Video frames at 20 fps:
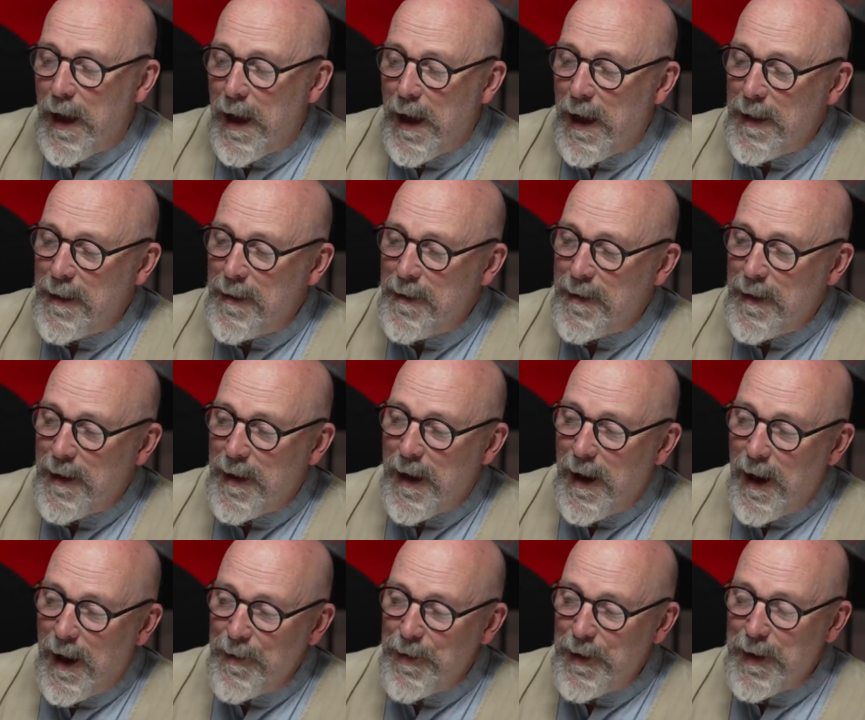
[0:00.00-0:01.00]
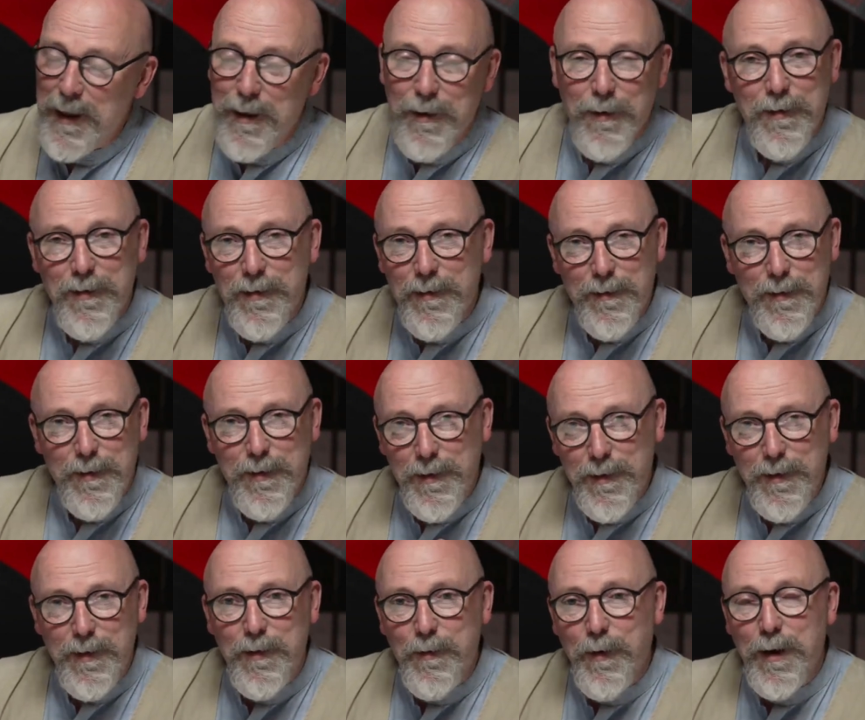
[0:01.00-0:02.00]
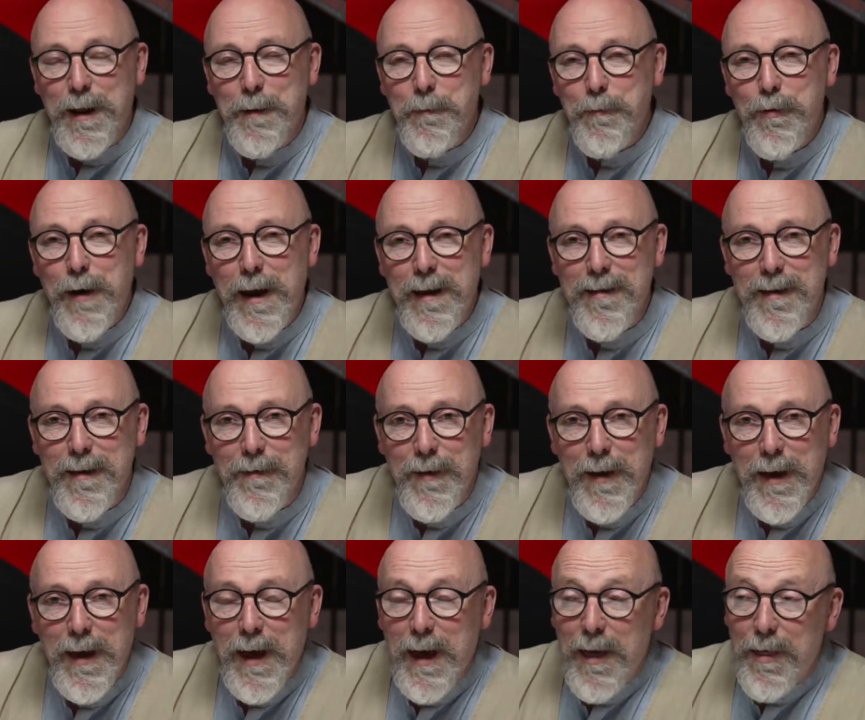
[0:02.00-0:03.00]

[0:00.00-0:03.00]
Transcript: and I think it looks quite impressive.